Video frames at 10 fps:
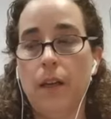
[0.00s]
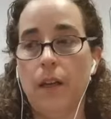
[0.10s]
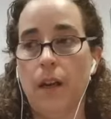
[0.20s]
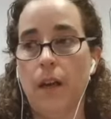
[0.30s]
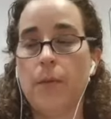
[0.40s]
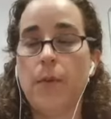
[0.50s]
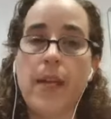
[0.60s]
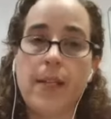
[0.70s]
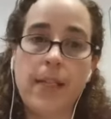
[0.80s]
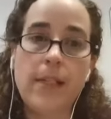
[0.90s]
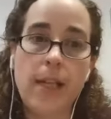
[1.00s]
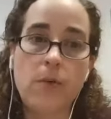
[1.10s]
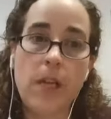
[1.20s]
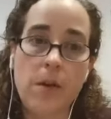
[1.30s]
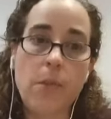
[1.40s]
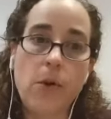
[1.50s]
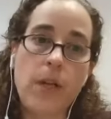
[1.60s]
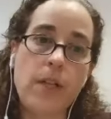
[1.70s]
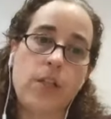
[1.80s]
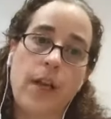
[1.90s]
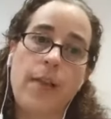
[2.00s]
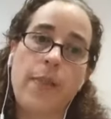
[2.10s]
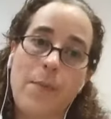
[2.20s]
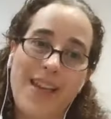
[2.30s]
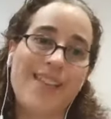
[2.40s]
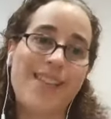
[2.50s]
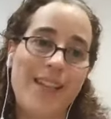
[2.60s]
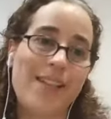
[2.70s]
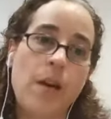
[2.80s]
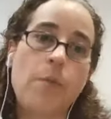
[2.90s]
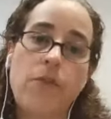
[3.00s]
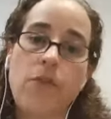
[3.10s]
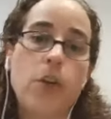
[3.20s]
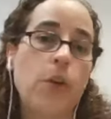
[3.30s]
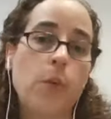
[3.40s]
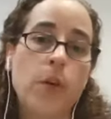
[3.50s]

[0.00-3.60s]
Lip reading: of their detailed input into the best setup for a new